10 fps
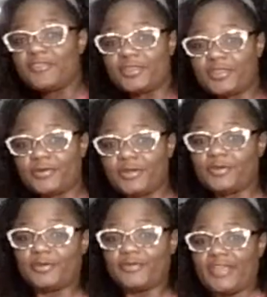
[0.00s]
the
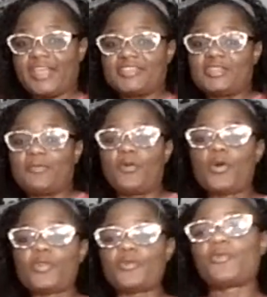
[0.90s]
thrill of catching
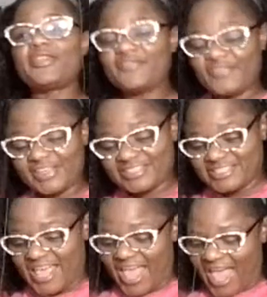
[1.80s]
more than one fish
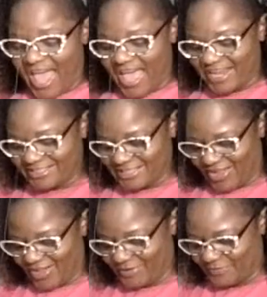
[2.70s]
at a
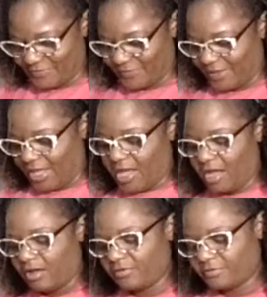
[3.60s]
time.
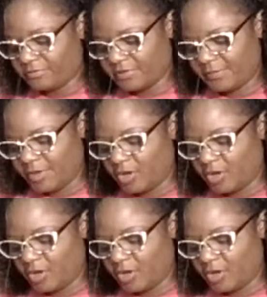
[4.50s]
Oh, let me